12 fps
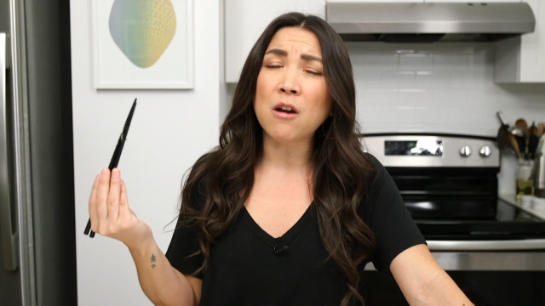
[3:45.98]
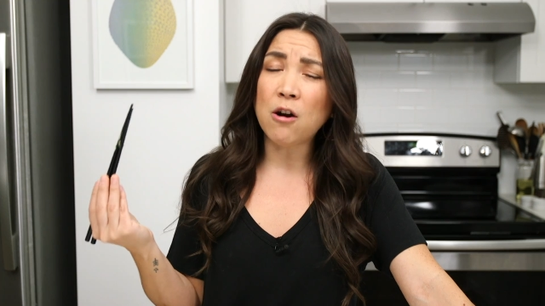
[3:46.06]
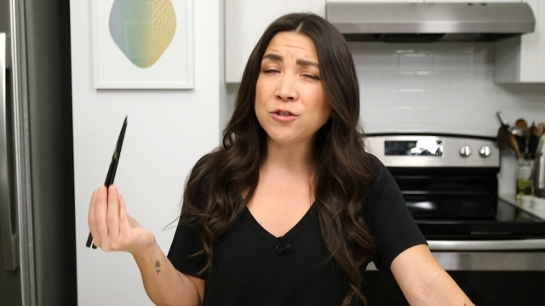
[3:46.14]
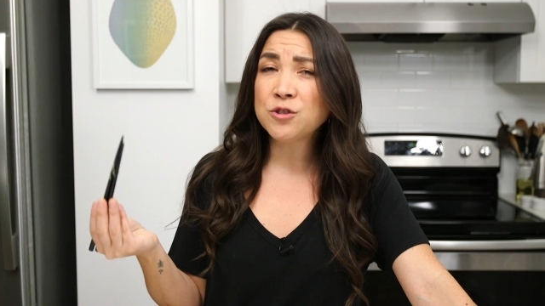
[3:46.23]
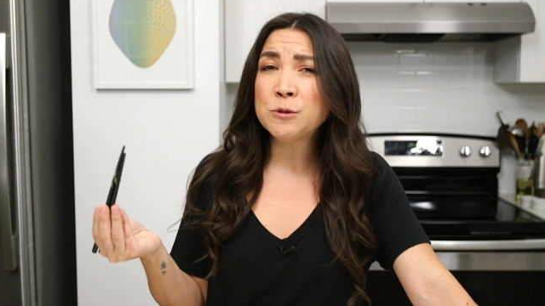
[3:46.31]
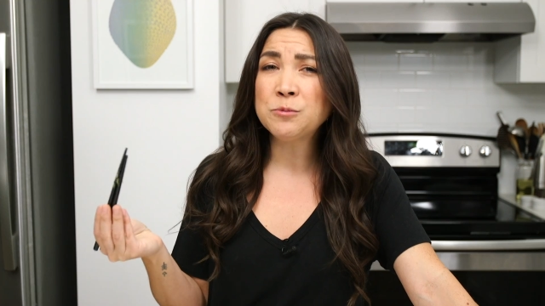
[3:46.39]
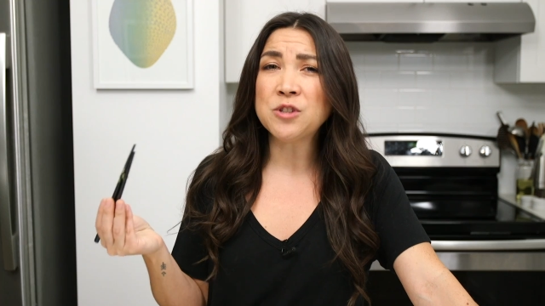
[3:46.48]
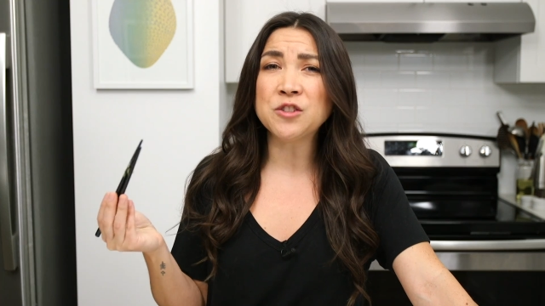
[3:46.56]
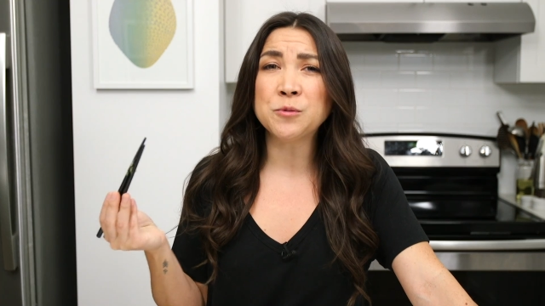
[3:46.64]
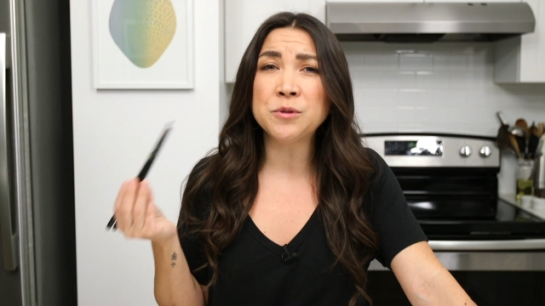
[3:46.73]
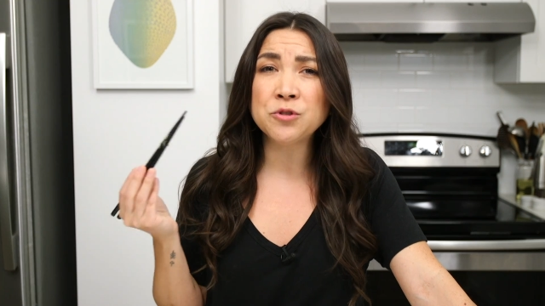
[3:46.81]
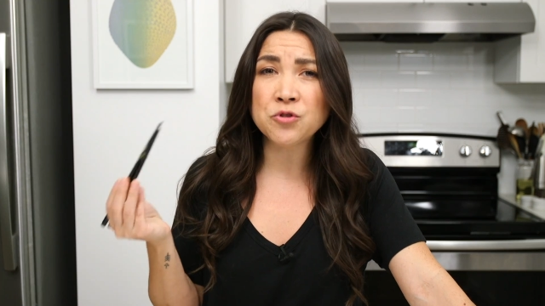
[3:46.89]
Also
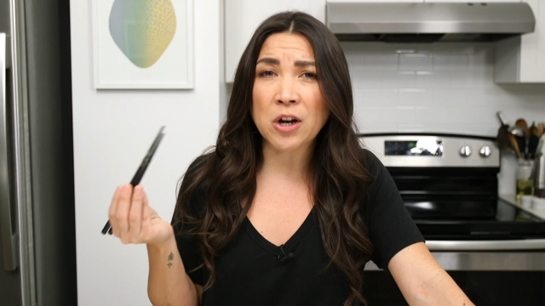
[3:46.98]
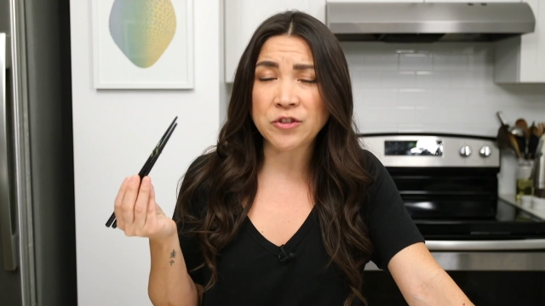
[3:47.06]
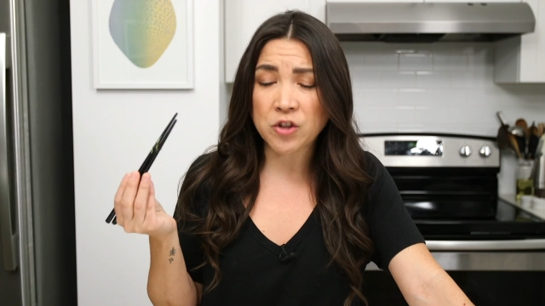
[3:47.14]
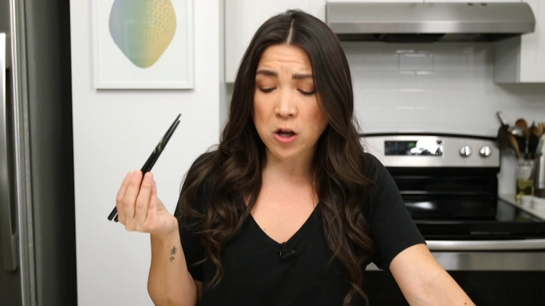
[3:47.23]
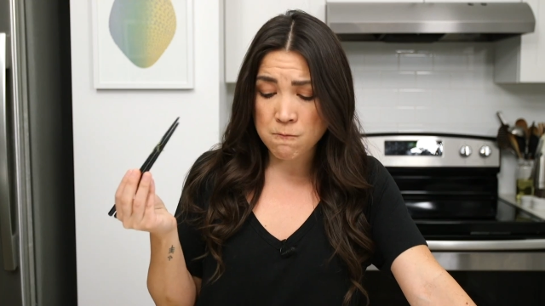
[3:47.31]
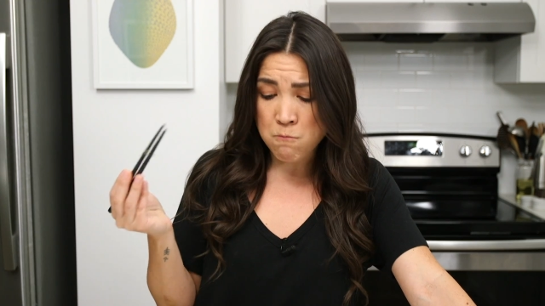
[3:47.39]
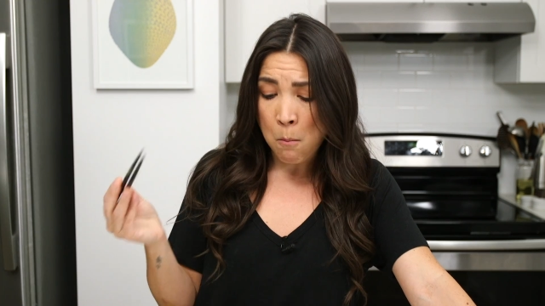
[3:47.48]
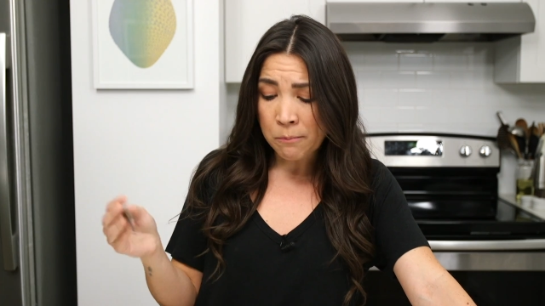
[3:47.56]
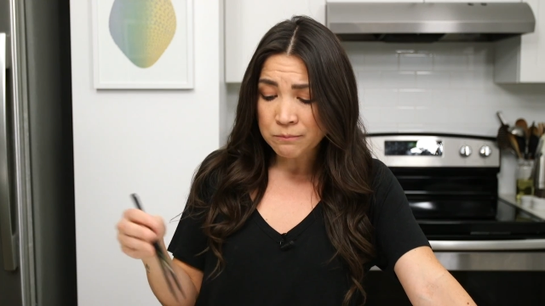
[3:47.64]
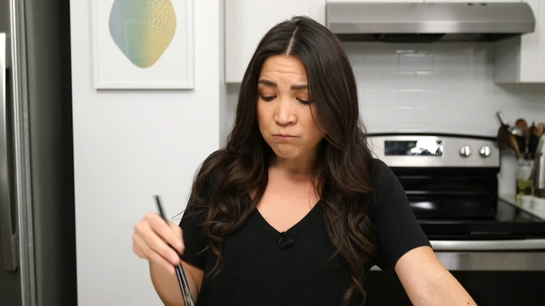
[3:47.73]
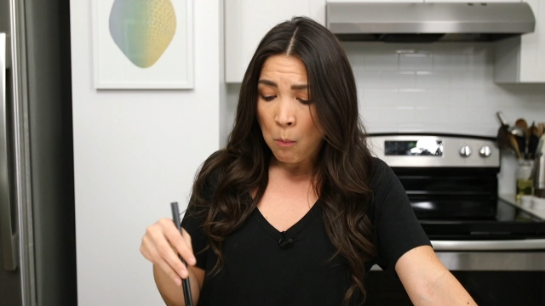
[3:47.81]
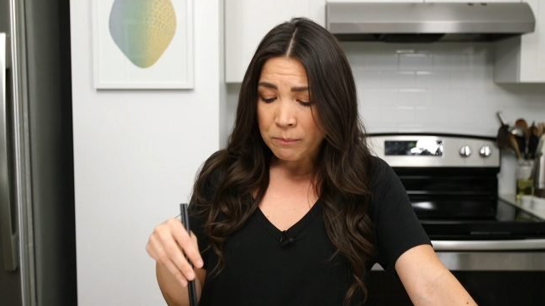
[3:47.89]
obsessed with the dressing.
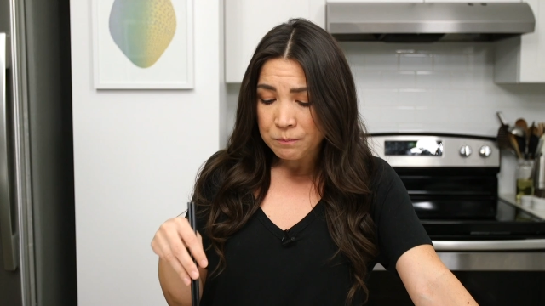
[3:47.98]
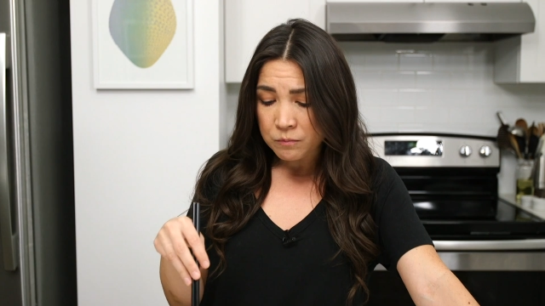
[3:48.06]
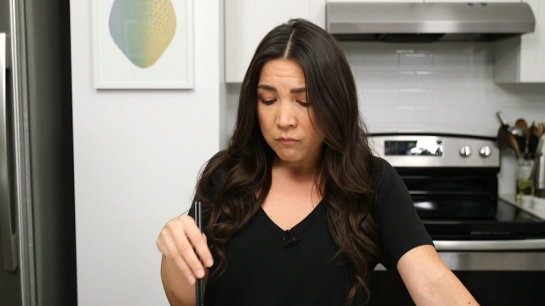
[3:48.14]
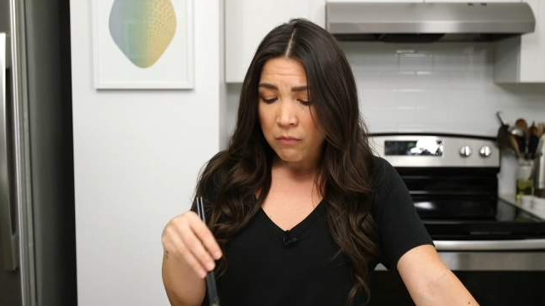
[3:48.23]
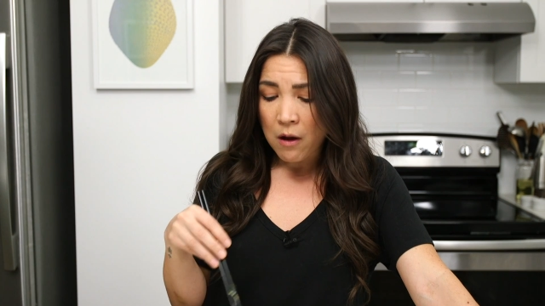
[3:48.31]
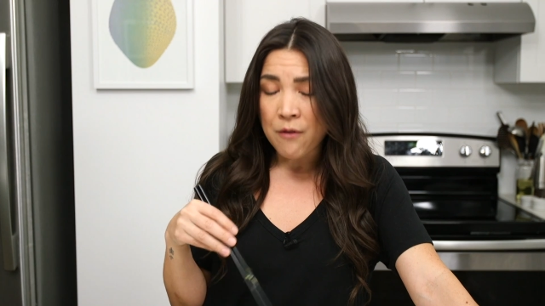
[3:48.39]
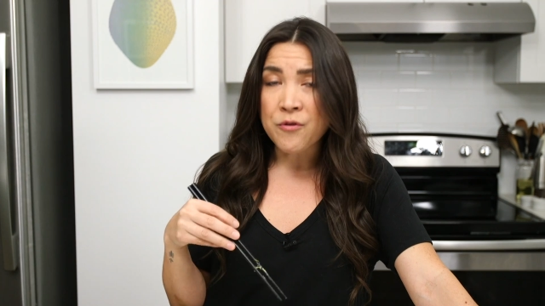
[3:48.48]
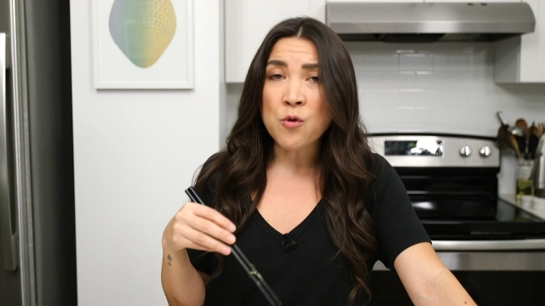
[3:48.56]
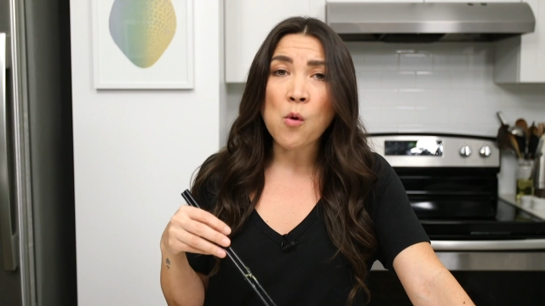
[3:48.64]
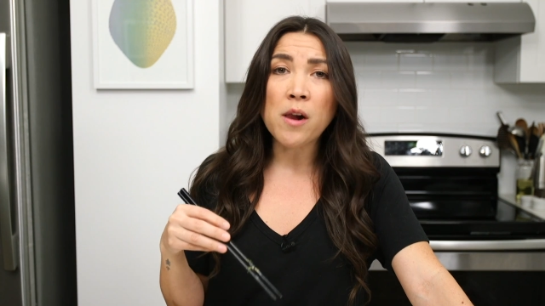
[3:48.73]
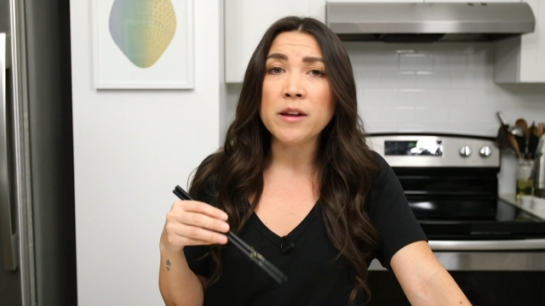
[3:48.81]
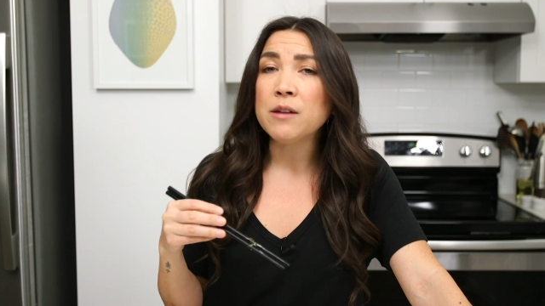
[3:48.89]
If you
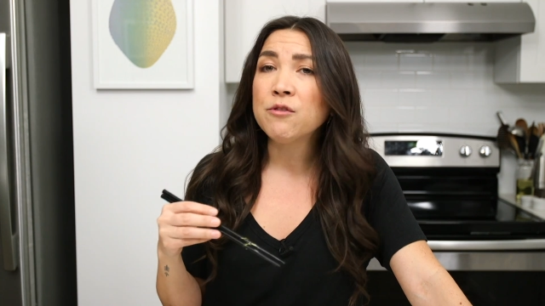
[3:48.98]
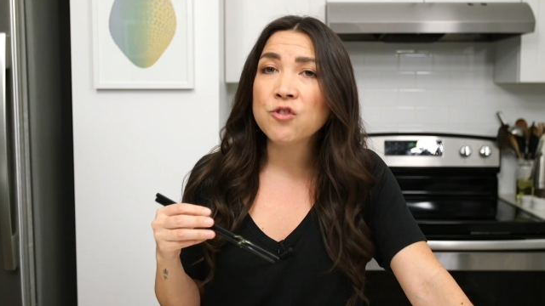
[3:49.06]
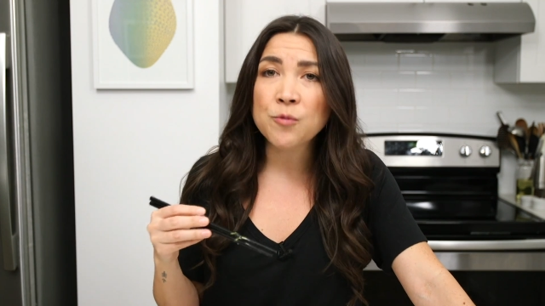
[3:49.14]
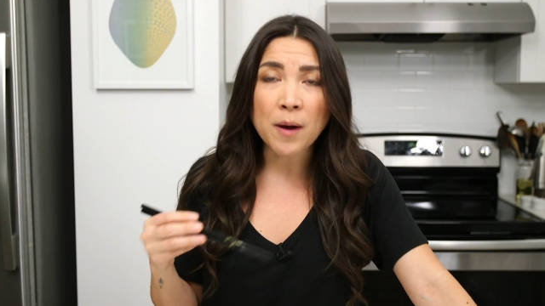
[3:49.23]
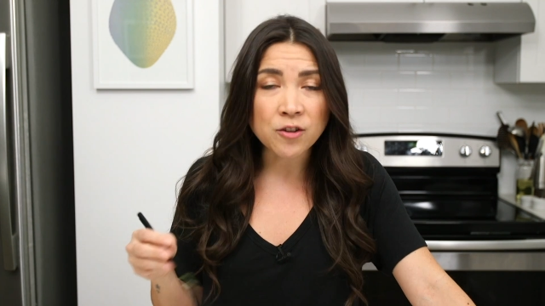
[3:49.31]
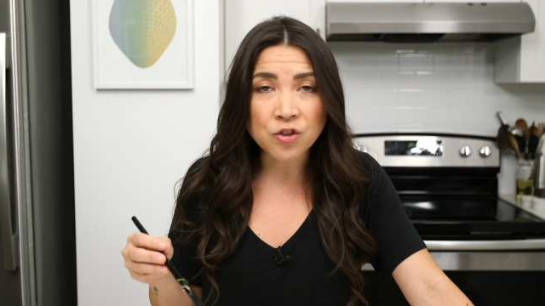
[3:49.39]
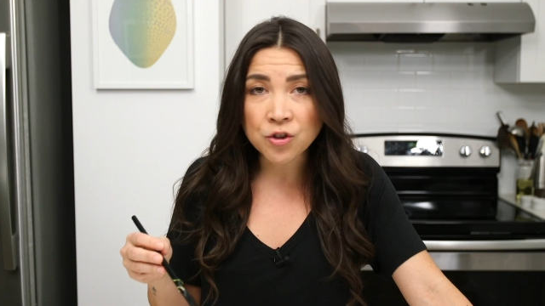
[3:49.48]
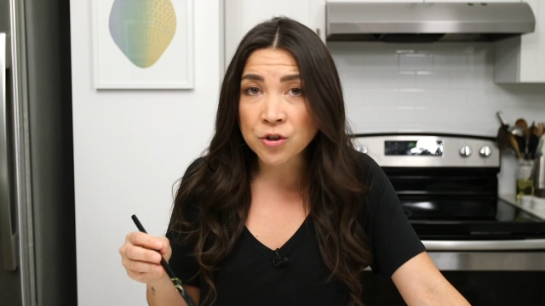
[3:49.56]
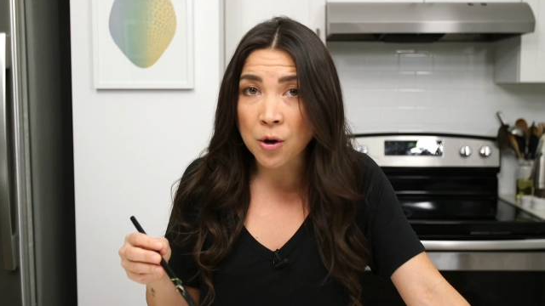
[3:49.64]
want it even spicier,